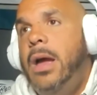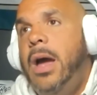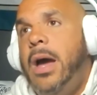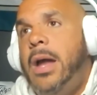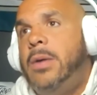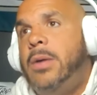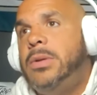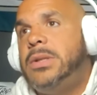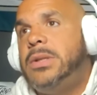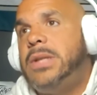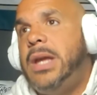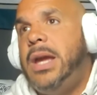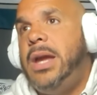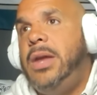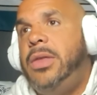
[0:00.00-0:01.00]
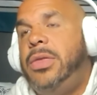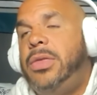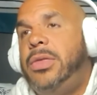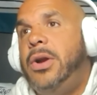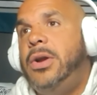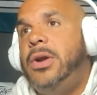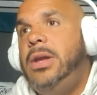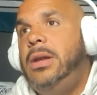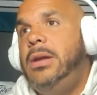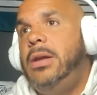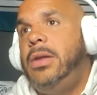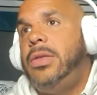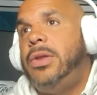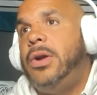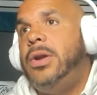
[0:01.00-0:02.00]
and I want to say
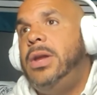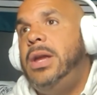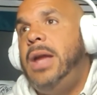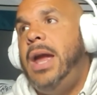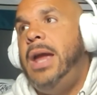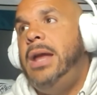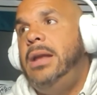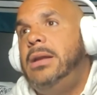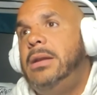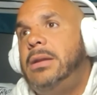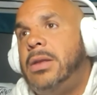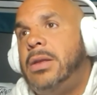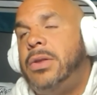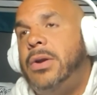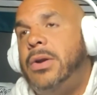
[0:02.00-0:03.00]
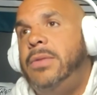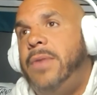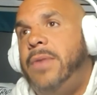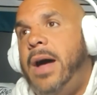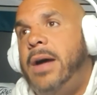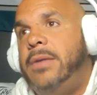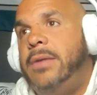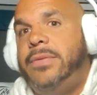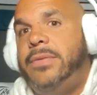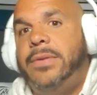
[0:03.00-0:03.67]
38-35.